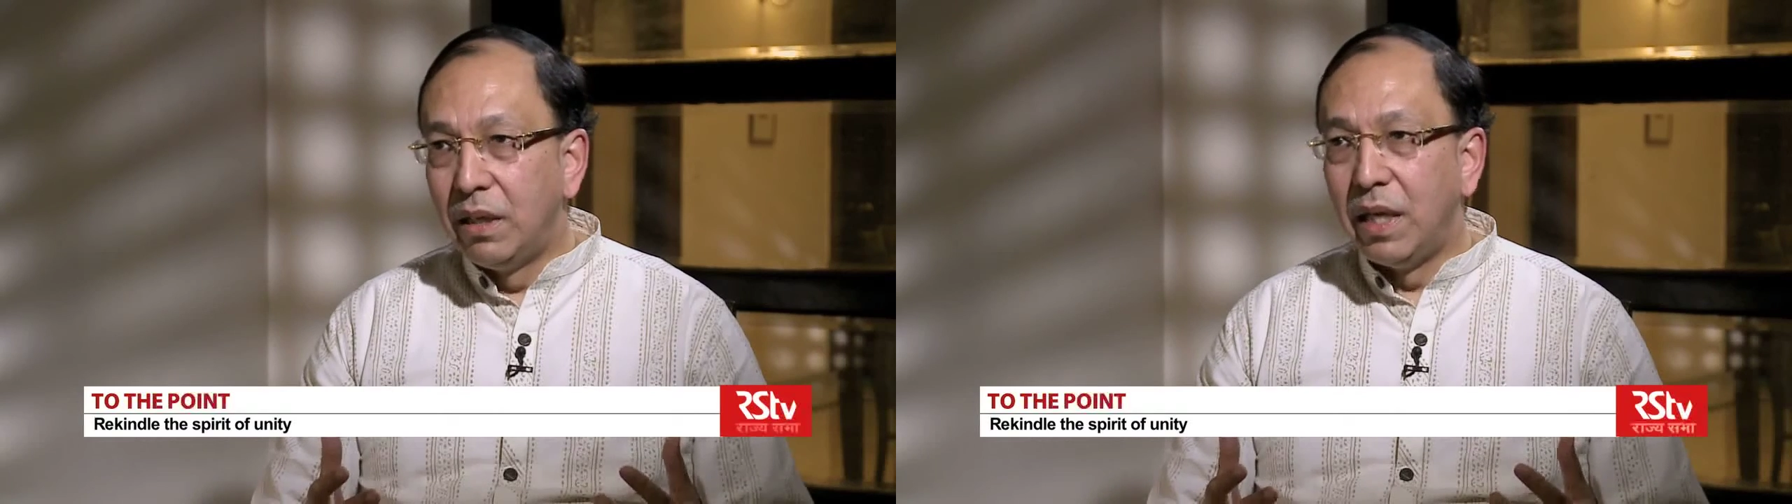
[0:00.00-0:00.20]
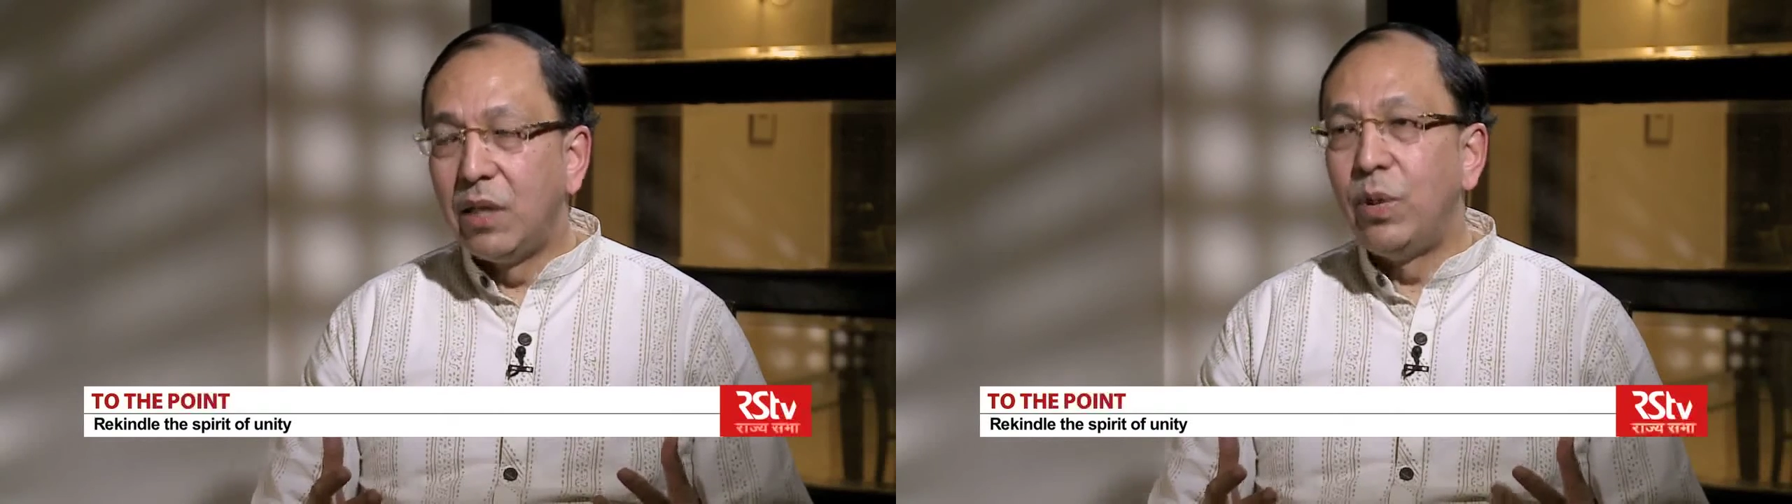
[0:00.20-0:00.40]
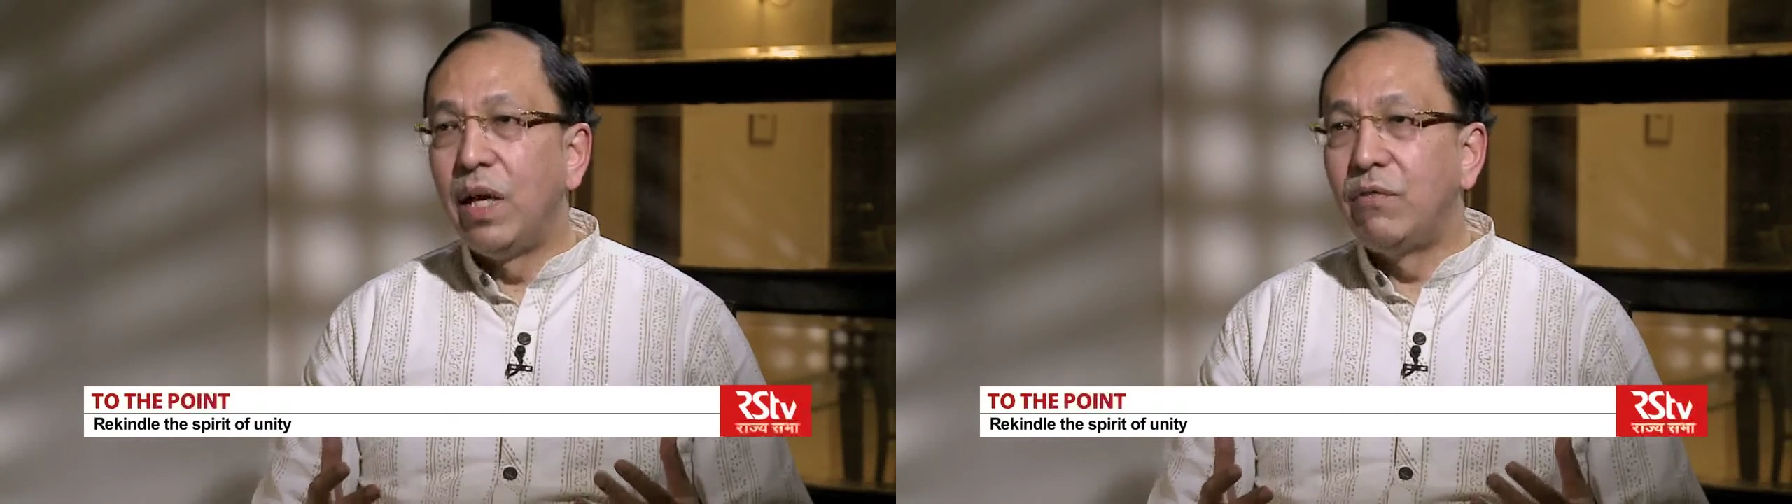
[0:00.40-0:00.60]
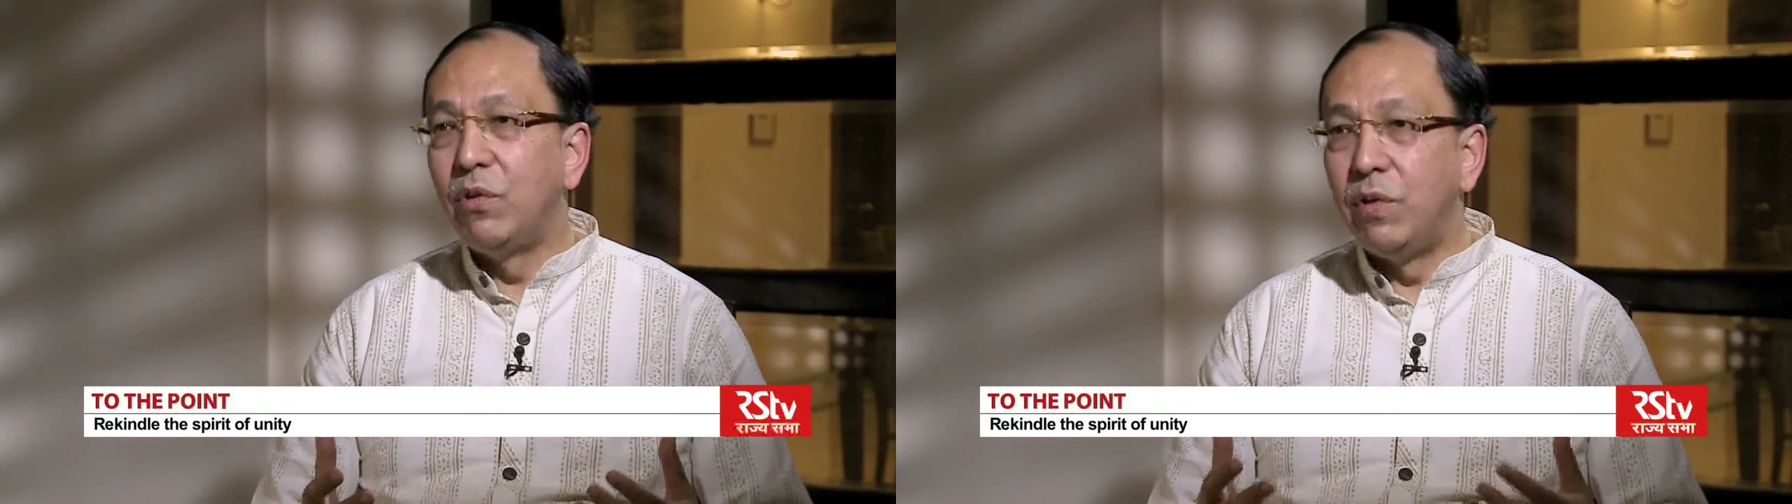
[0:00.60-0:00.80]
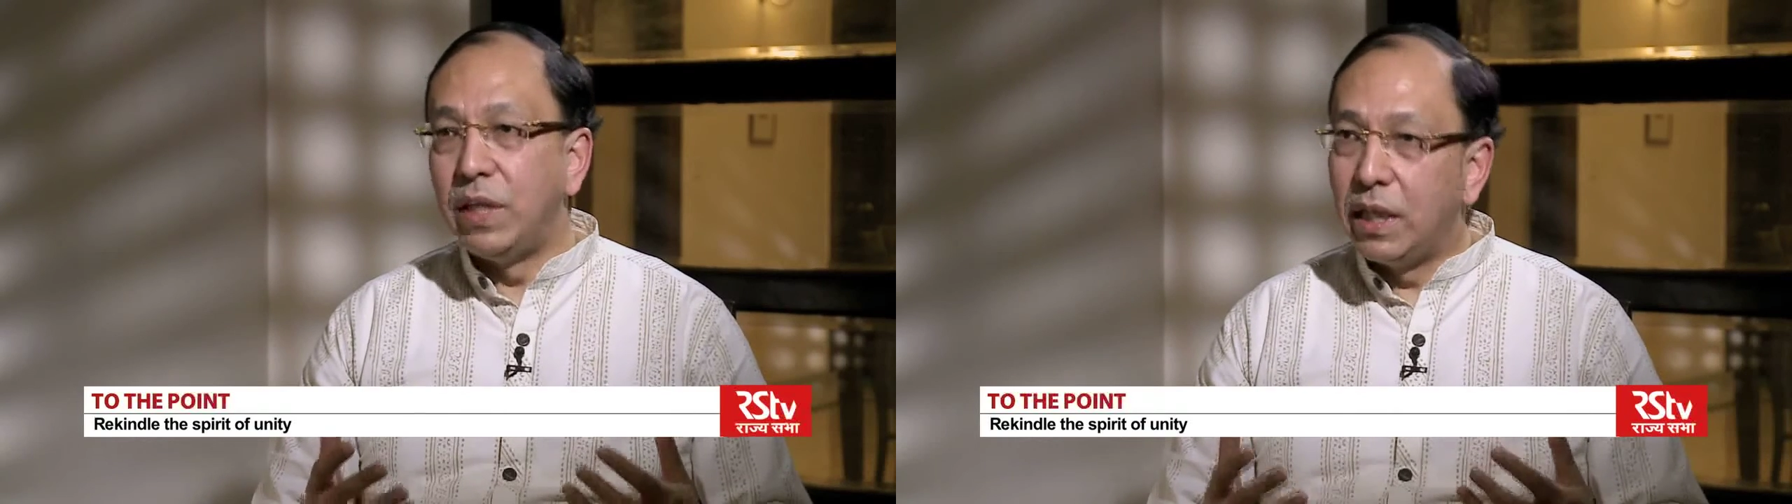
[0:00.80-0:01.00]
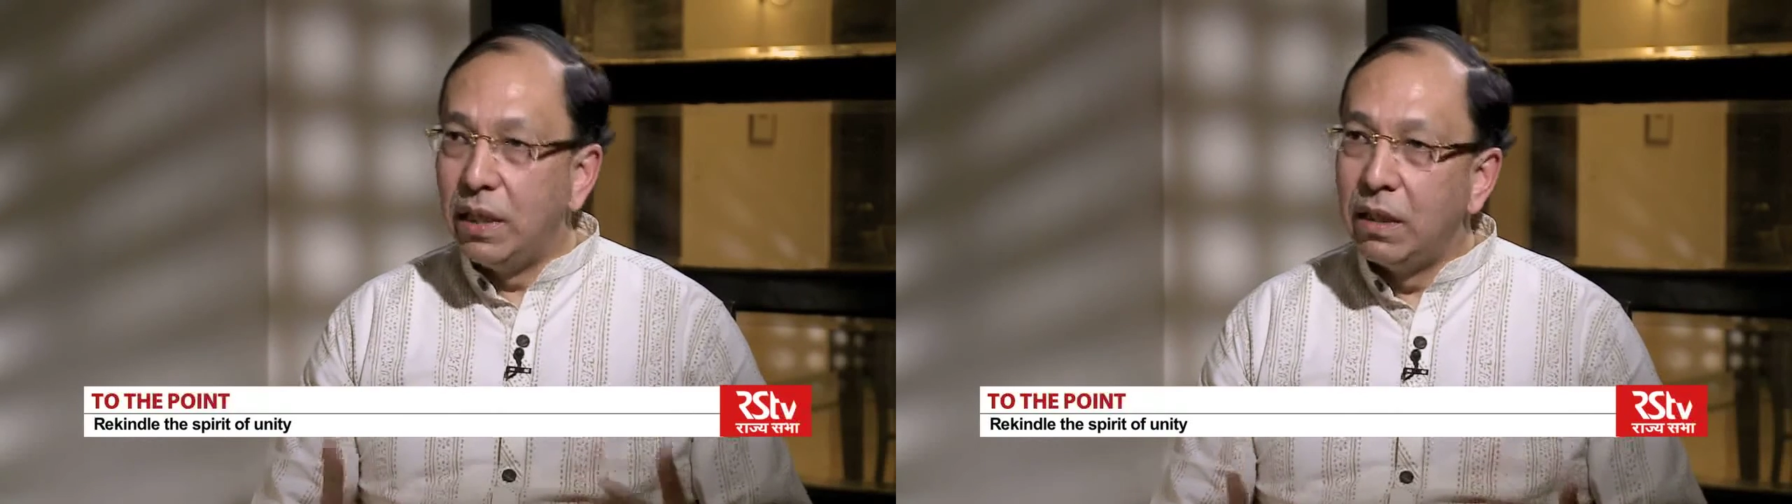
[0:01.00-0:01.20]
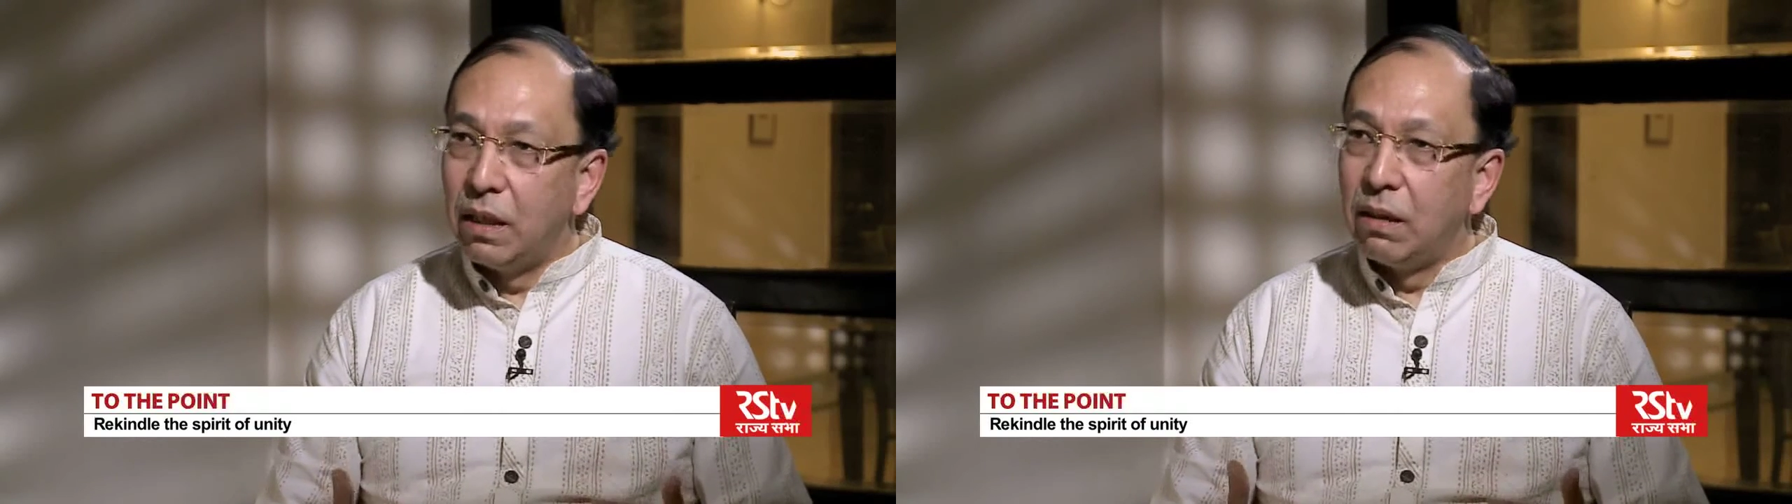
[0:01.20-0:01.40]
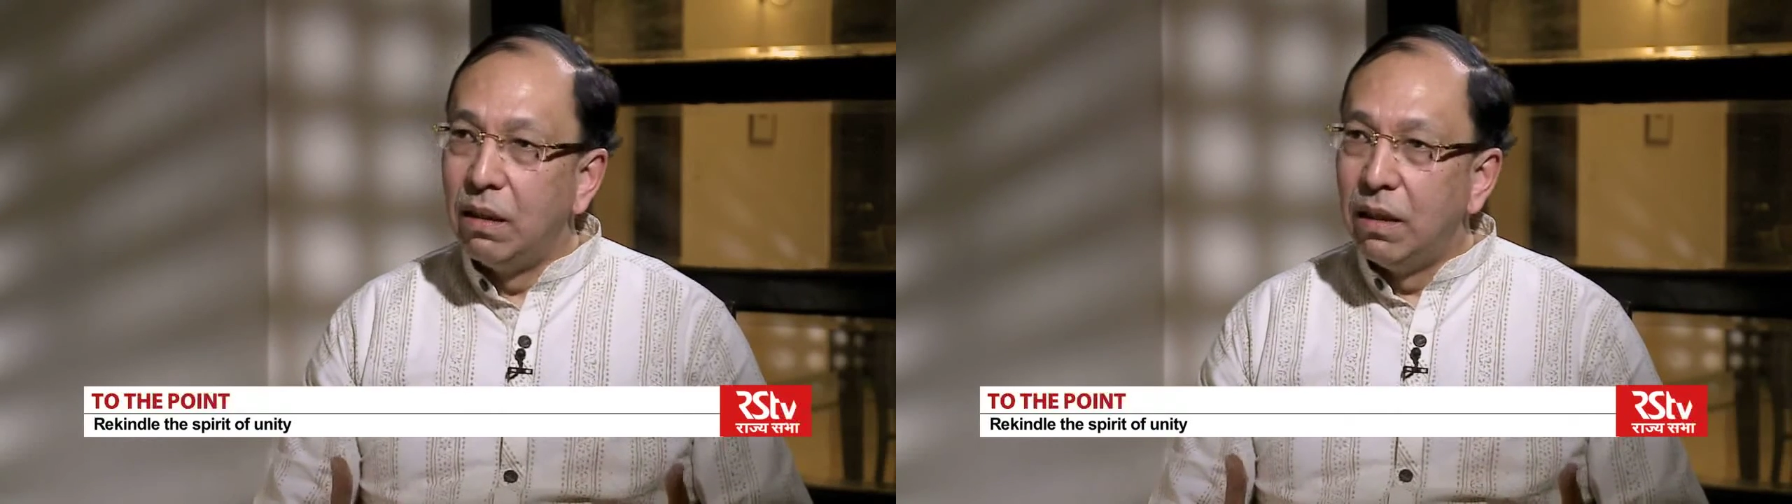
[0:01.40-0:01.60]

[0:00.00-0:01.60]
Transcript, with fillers: that we have to rekindle